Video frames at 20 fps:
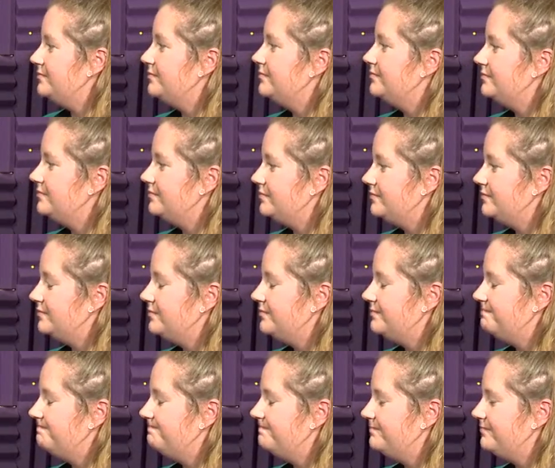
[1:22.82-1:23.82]

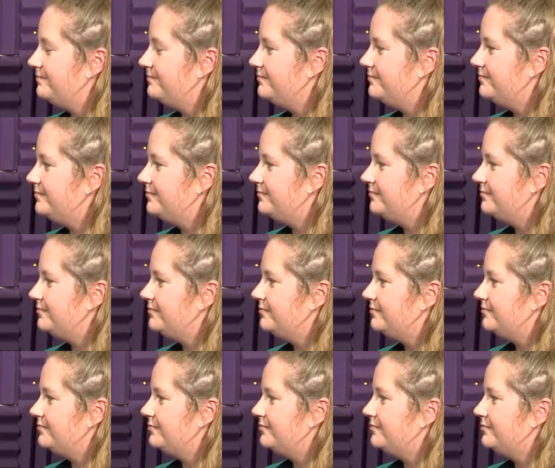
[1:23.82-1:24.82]

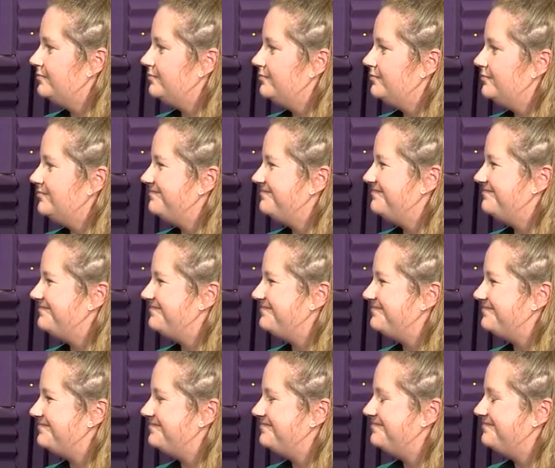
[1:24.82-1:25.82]

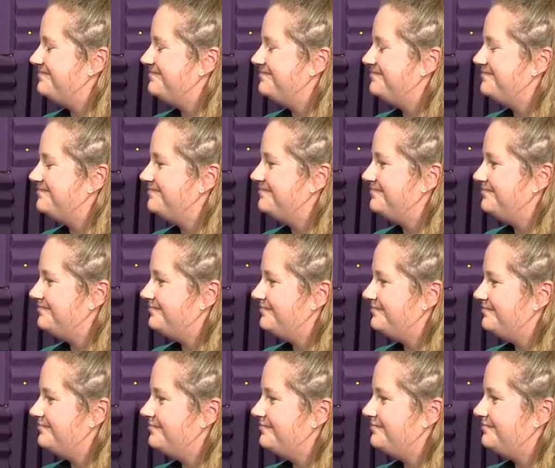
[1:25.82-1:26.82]

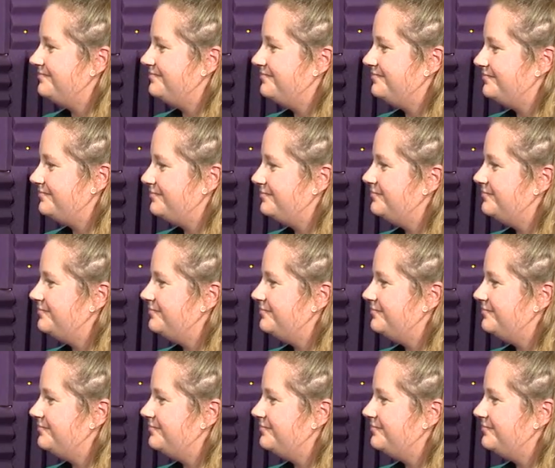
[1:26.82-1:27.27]
This person isn't speaking.